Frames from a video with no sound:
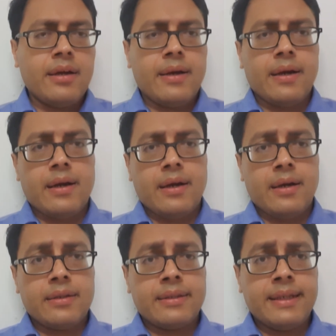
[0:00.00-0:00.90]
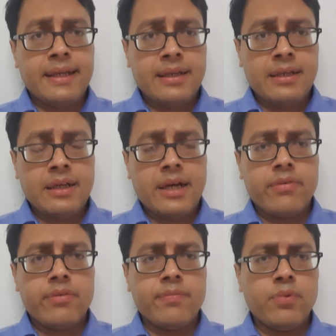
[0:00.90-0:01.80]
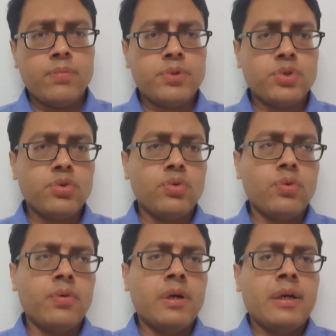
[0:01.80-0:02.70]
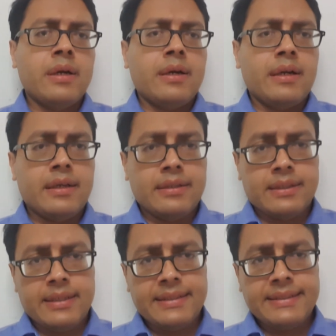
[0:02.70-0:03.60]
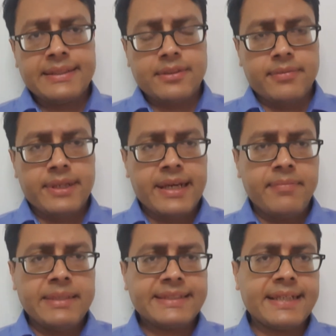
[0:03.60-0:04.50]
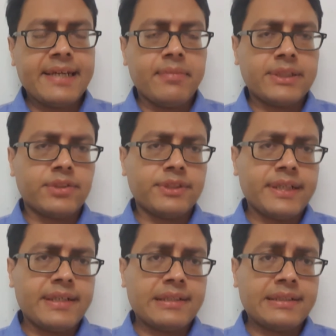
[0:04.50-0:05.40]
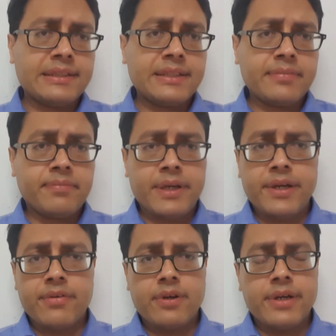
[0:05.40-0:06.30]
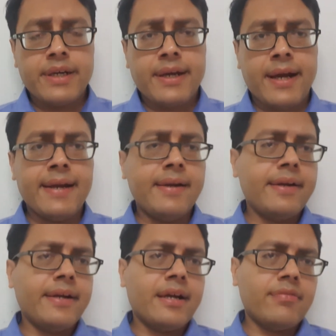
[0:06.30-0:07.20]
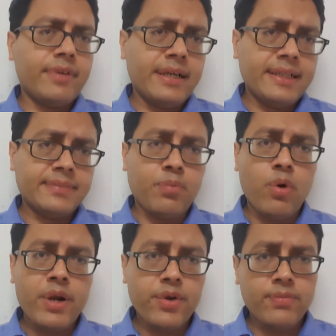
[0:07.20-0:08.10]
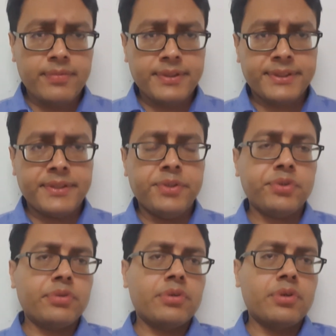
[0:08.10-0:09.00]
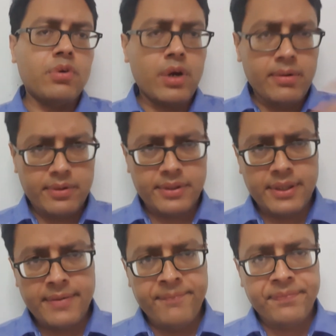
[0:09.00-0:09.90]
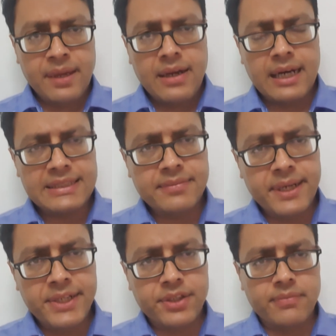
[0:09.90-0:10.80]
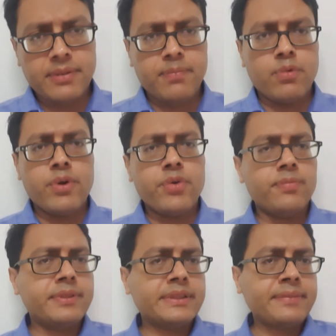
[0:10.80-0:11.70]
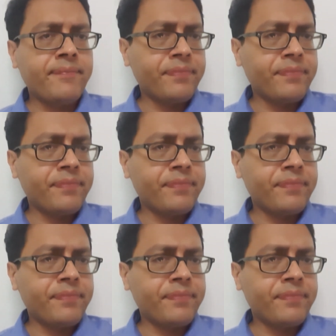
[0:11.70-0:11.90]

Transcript: Uh, then I would move to the diseases of the MSK musculoskeletal system, particularly high LDD, I feel is bone tumors. You should know about the classification of the bone tumors.